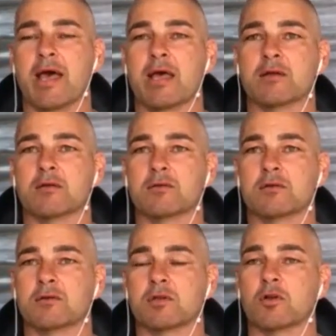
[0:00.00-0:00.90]
And
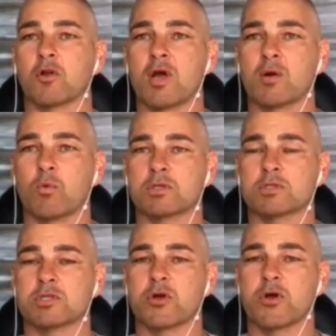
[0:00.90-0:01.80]
the client
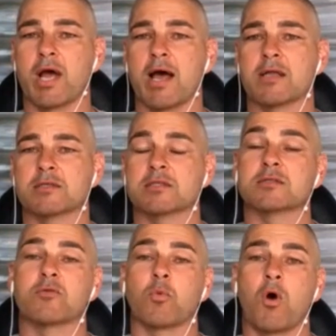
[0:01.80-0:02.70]
wanted to know answers
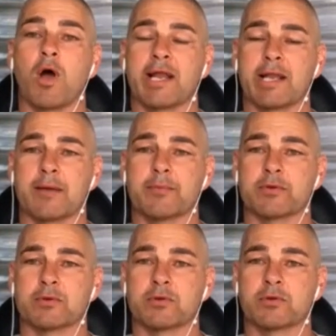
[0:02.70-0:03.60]
of why it
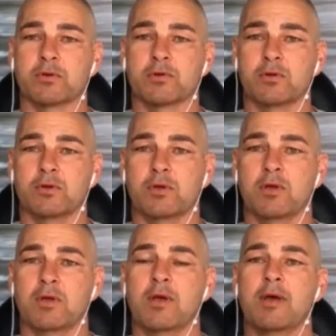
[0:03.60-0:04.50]
happened,
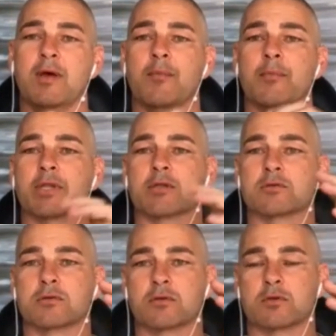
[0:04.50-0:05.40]
but
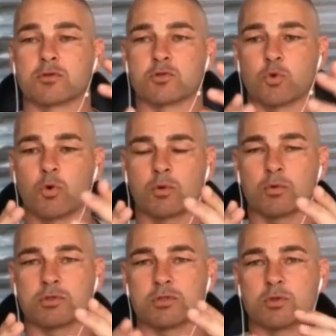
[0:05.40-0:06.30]
the daughter
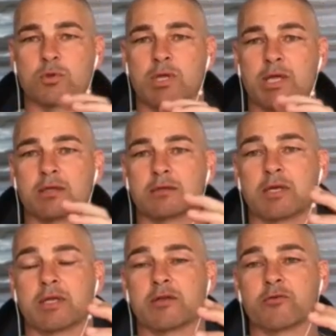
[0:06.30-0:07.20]
was still
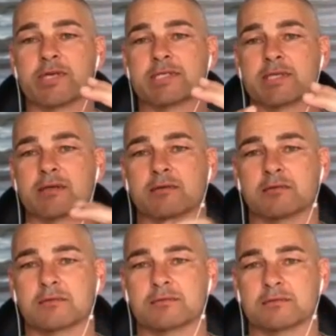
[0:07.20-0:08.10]
in the resting.
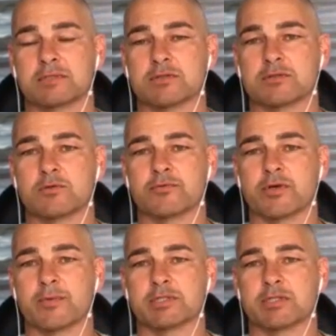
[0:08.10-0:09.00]
She was still
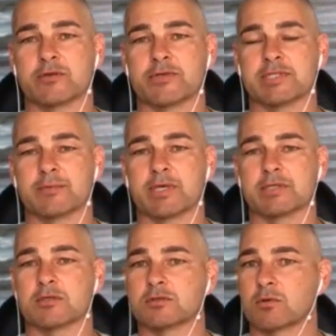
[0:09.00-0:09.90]
very much in the resting
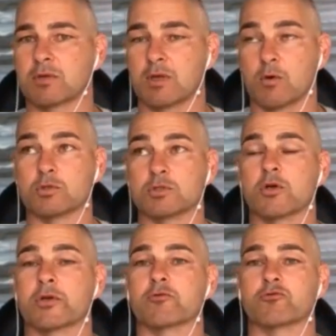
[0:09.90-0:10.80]
place because it was
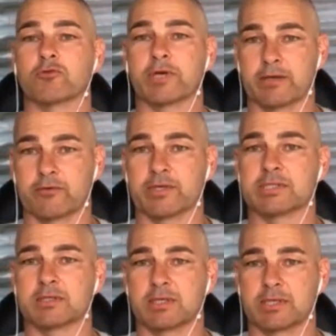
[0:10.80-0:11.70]
only really
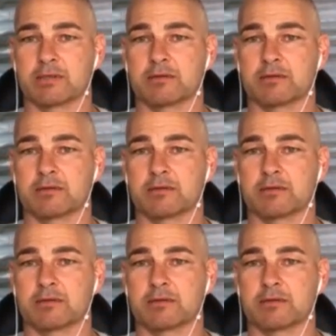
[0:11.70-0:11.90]
recently.